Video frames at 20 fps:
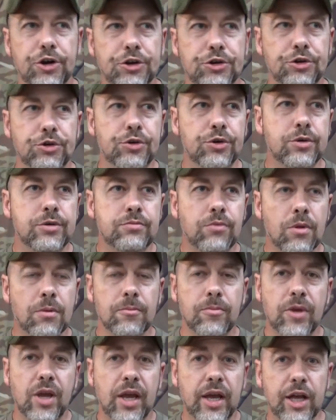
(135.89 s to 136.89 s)
new
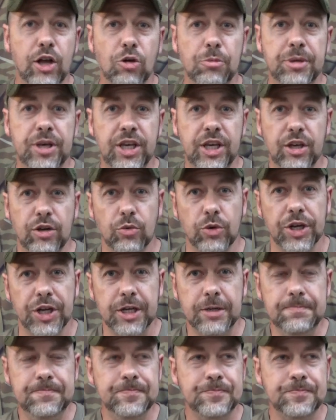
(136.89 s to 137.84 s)
LBE rig,